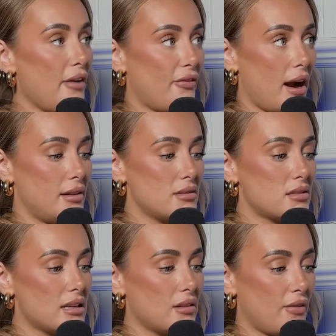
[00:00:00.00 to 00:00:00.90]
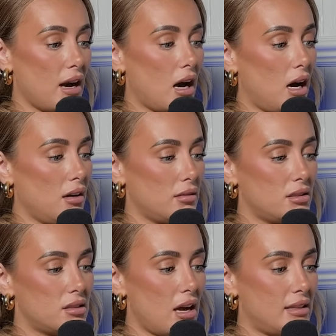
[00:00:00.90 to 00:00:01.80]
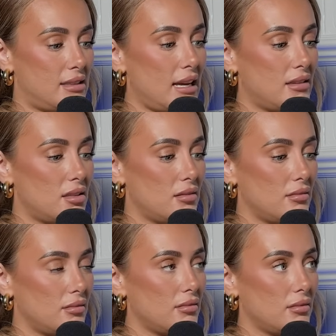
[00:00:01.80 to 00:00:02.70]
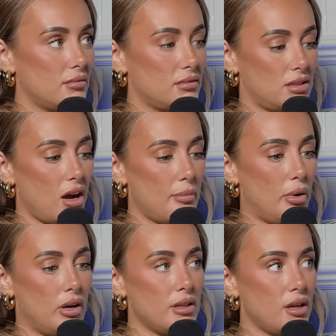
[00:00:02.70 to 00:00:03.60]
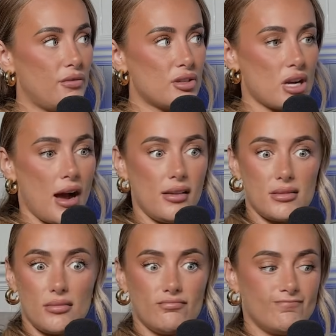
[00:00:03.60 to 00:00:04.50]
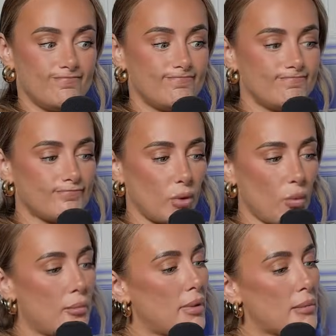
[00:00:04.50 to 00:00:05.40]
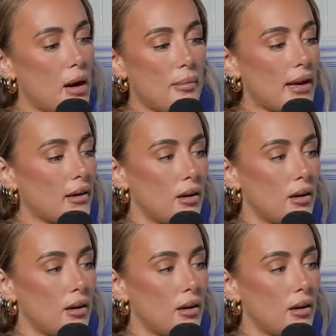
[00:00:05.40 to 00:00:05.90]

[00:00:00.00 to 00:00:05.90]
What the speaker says: friends in the villa start pulling you for chats, won't be my mate no